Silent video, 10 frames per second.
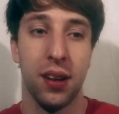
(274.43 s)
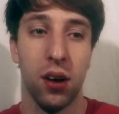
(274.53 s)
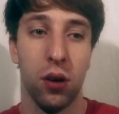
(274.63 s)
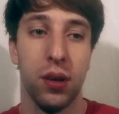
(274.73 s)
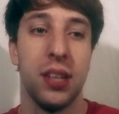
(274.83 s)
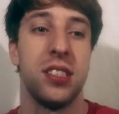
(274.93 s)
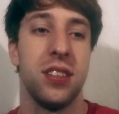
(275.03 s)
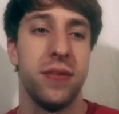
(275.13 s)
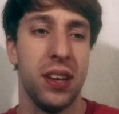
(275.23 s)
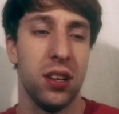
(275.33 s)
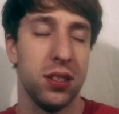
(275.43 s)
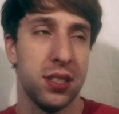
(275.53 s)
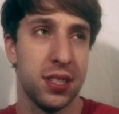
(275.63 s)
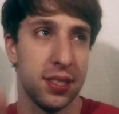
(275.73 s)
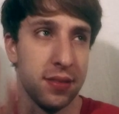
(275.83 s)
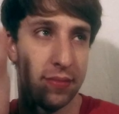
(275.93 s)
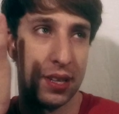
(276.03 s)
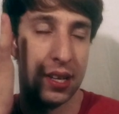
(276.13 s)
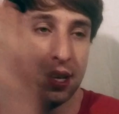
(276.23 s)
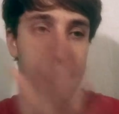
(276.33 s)
Oh, it just feels
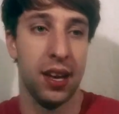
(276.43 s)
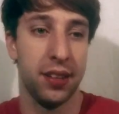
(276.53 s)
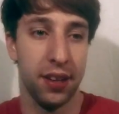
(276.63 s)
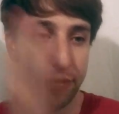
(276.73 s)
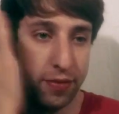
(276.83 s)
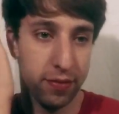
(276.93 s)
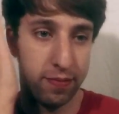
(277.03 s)
as if